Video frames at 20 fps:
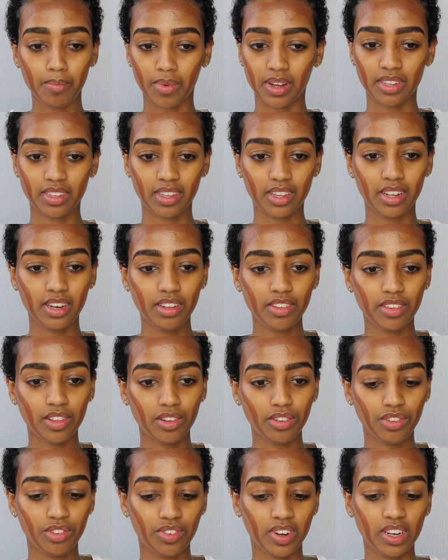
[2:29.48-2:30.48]
my skin is
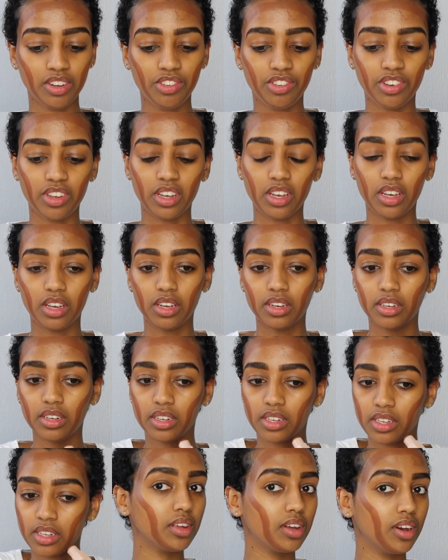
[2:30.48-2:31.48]
so stretchy.
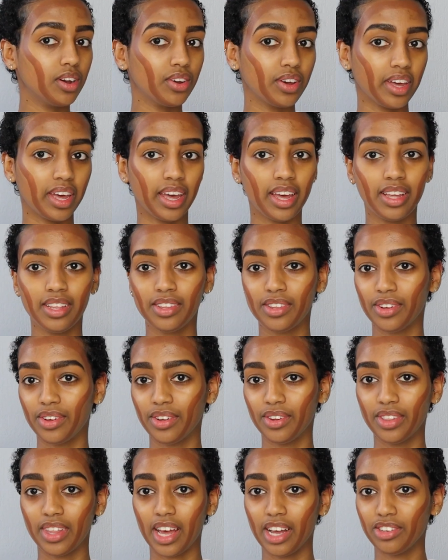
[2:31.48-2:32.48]
Okay,
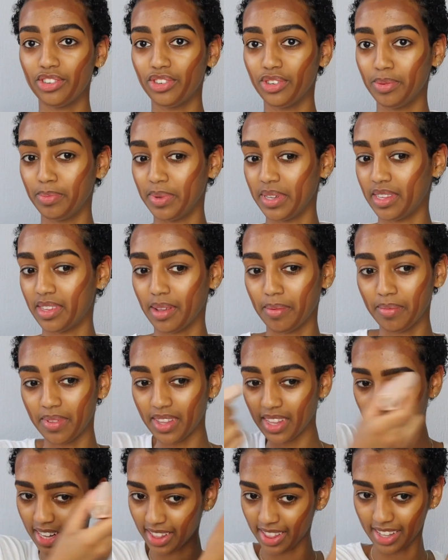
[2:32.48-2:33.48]
so that should be
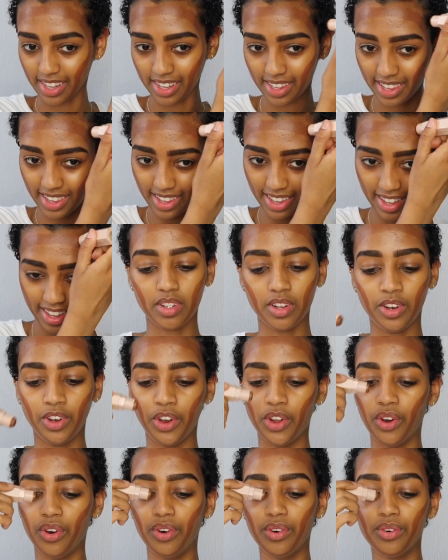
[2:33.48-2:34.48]
something like this.
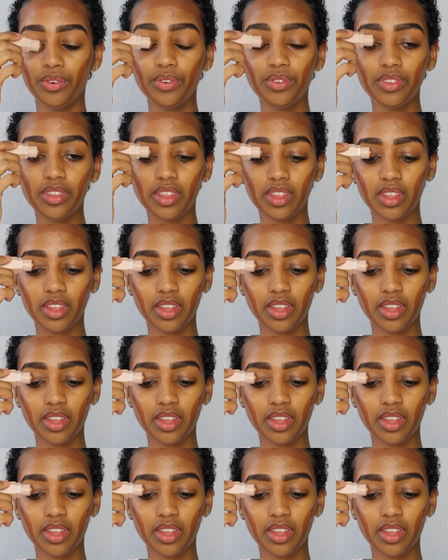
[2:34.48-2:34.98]
Nose,